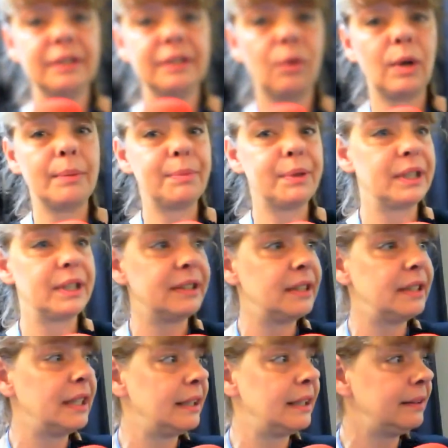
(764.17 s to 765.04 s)
He's our
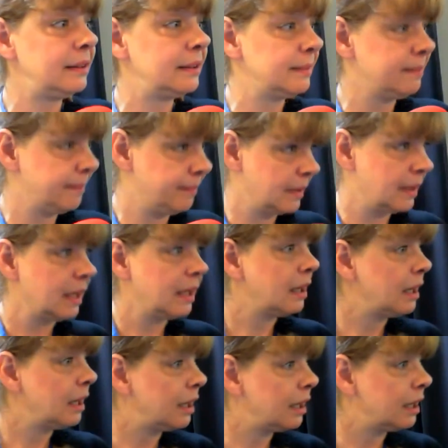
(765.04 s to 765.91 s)
president.
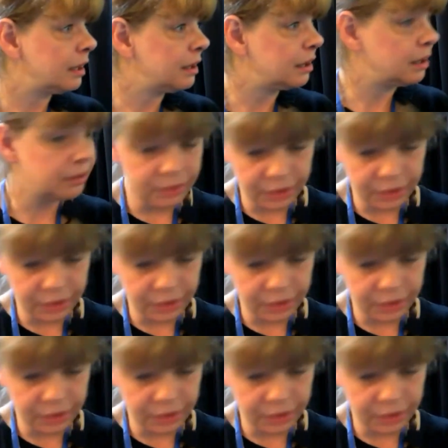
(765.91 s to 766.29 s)
And he